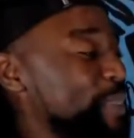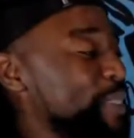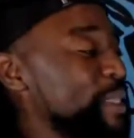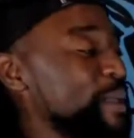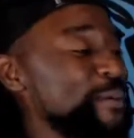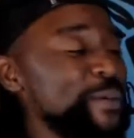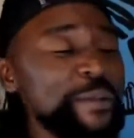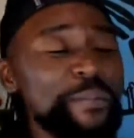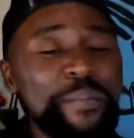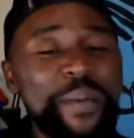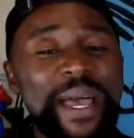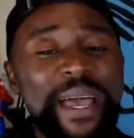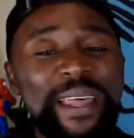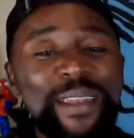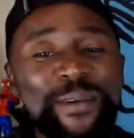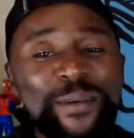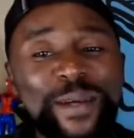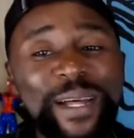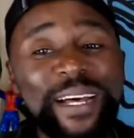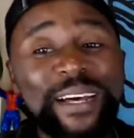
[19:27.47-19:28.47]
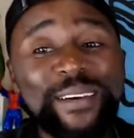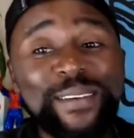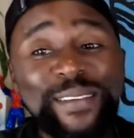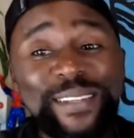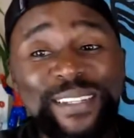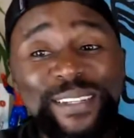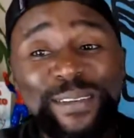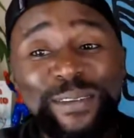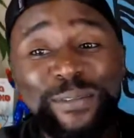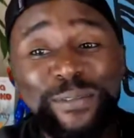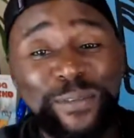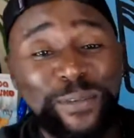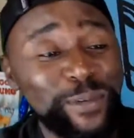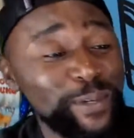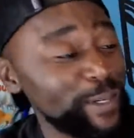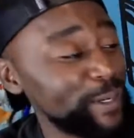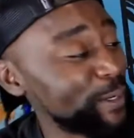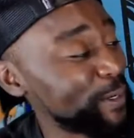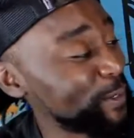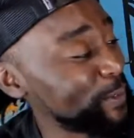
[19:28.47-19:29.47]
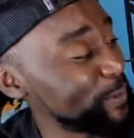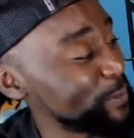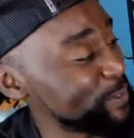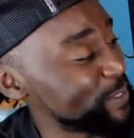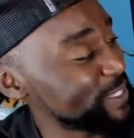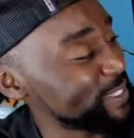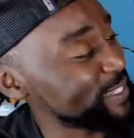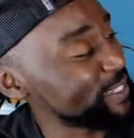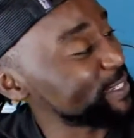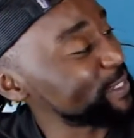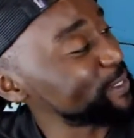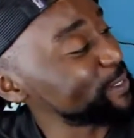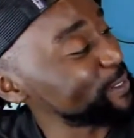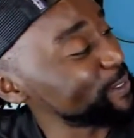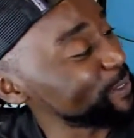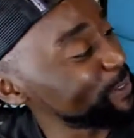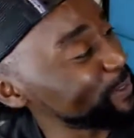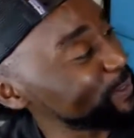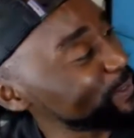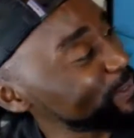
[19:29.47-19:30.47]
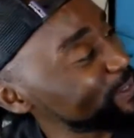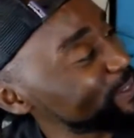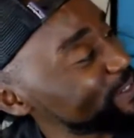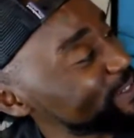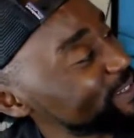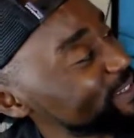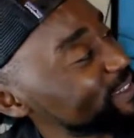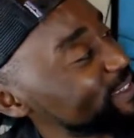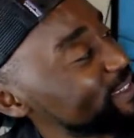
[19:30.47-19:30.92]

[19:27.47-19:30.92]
We paddle out for a closer look.